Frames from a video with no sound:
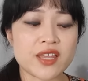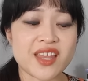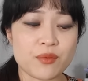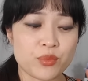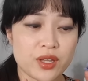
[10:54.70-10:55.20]

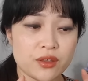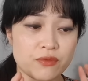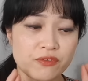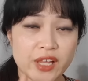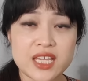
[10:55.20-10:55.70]
that with
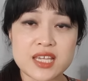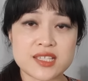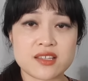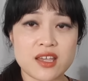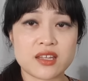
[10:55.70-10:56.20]
flaky
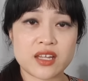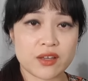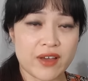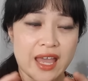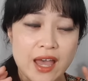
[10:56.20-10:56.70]
skin,
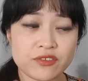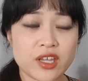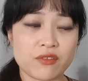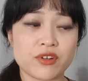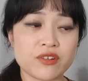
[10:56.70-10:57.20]
if I have to
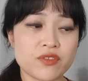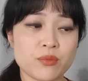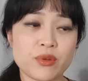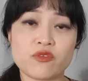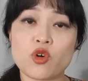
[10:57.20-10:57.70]
get rid of
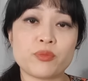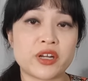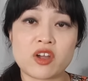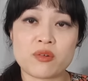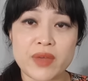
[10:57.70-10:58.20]
them before
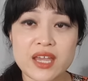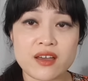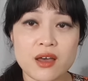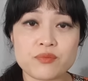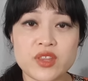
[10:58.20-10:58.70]
putting on
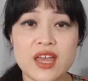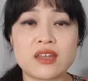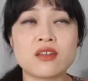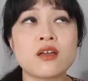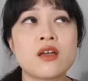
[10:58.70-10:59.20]
makeup,
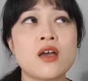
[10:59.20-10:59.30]
then